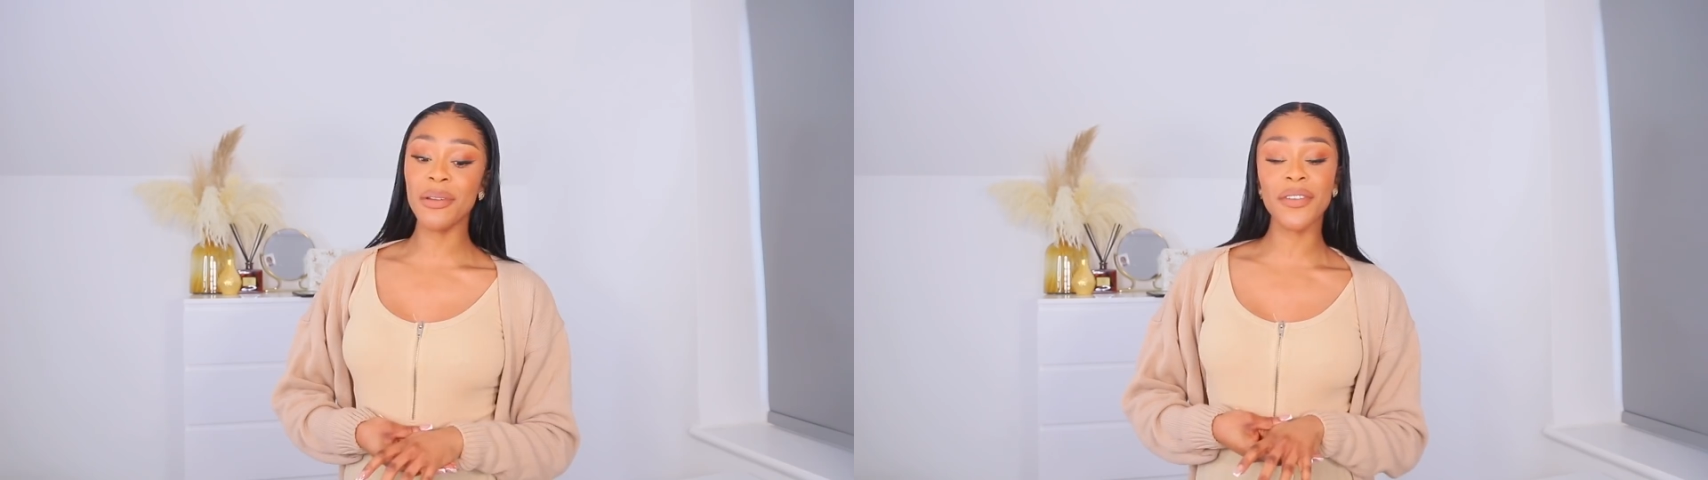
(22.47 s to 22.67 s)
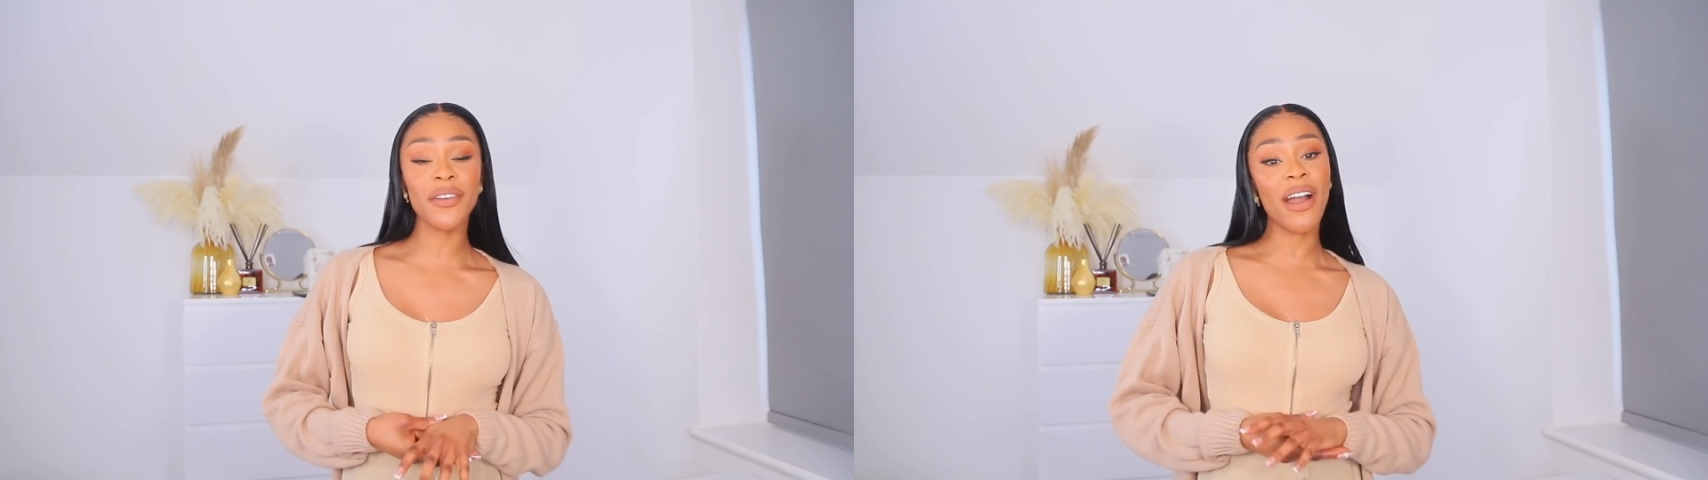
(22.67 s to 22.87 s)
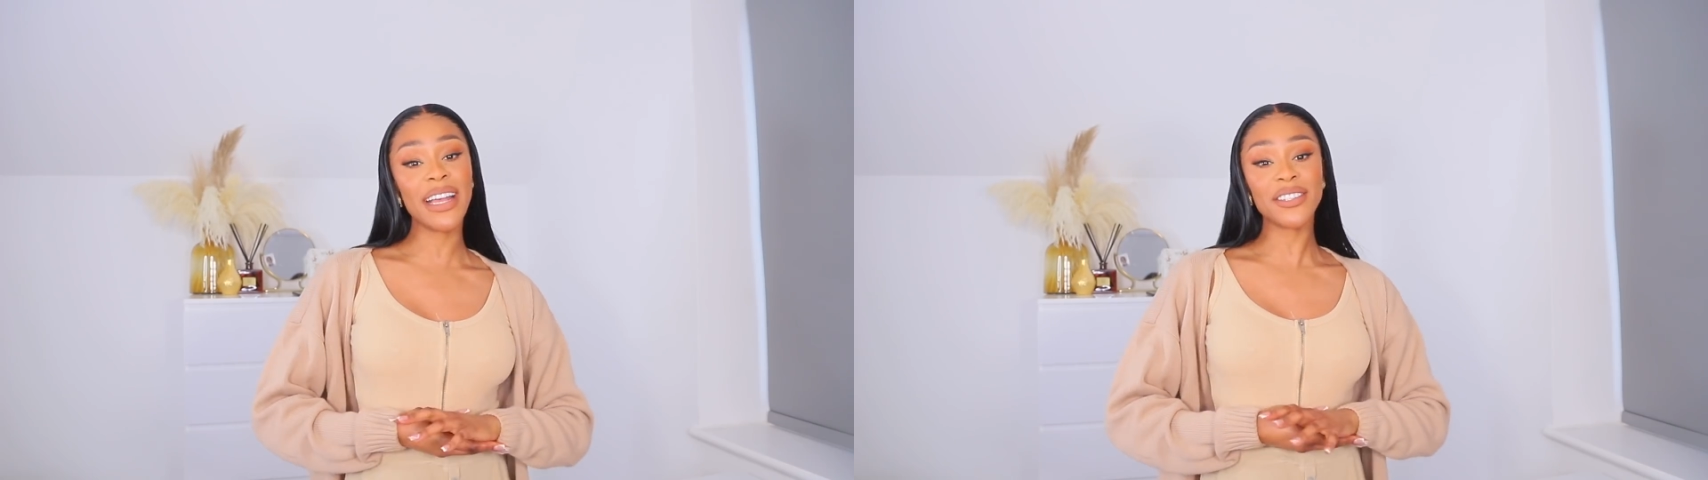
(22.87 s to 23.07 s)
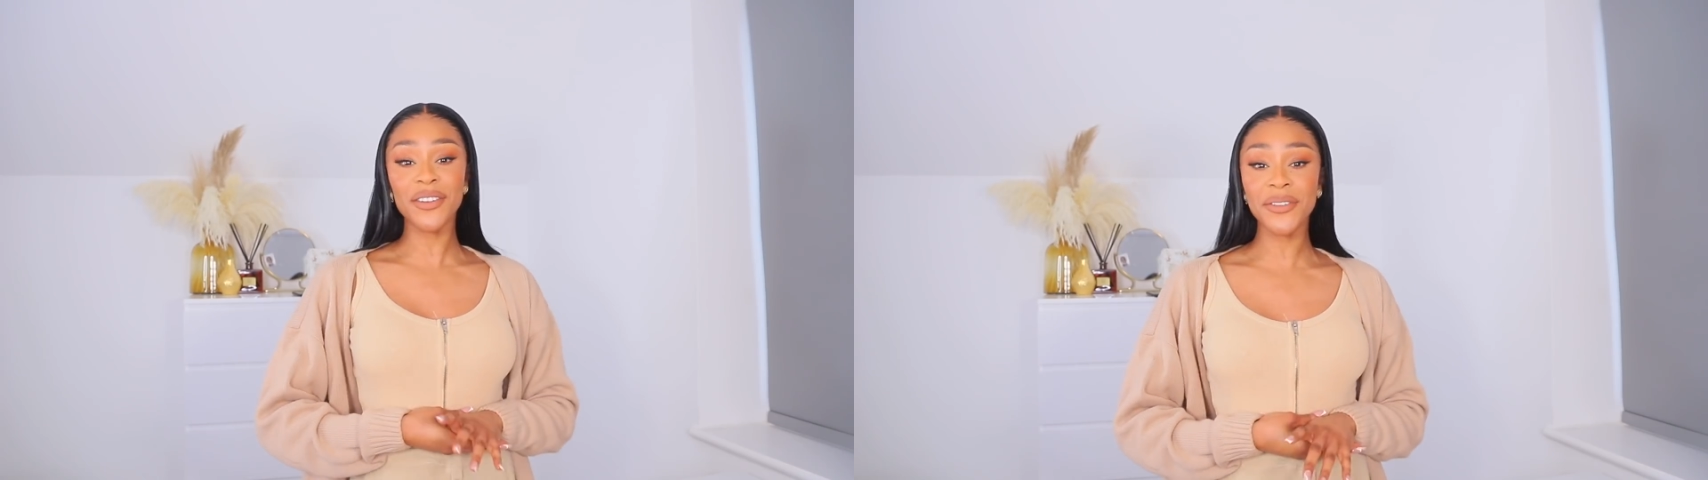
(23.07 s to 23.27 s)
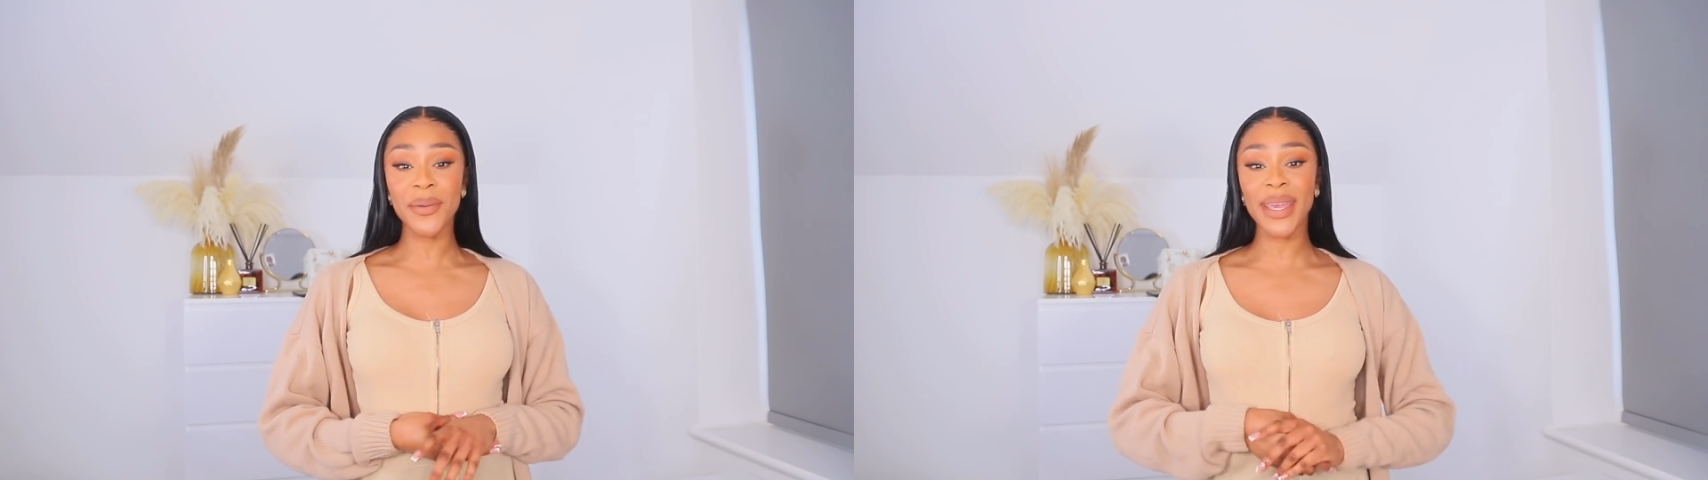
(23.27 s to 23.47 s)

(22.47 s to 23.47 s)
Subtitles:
If you guys are new